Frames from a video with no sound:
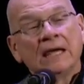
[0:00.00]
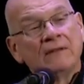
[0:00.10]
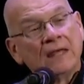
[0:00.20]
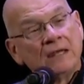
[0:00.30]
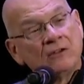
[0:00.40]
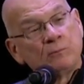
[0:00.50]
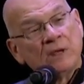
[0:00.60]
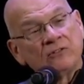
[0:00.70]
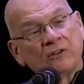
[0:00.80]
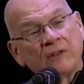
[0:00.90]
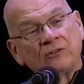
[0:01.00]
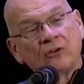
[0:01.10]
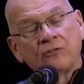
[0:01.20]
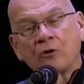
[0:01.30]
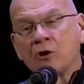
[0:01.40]
And that is, basically they
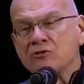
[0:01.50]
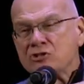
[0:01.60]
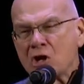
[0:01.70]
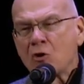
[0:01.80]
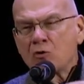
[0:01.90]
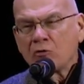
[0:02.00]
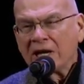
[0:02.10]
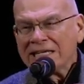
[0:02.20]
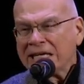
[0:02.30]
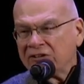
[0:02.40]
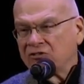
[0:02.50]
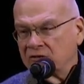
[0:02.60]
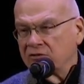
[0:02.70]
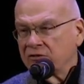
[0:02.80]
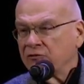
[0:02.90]
taught there are no
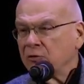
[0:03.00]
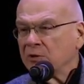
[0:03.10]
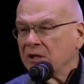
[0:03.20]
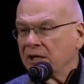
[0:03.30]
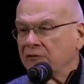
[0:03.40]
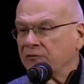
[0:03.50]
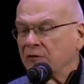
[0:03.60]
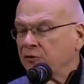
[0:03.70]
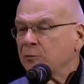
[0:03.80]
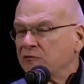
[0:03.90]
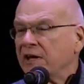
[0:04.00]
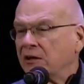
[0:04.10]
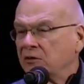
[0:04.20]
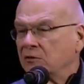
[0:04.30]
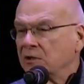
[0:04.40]
gradations of human life, of human
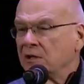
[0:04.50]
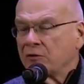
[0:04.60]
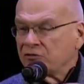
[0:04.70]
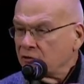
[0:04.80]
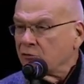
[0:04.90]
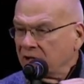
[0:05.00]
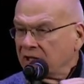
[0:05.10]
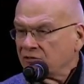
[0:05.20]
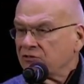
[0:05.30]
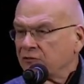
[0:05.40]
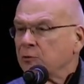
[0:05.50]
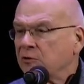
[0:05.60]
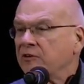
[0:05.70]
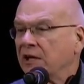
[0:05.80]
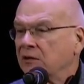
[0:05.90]
value. There's no gradations of
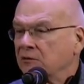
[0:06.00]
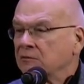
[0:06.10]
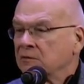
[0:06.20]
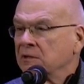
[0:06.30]
human value.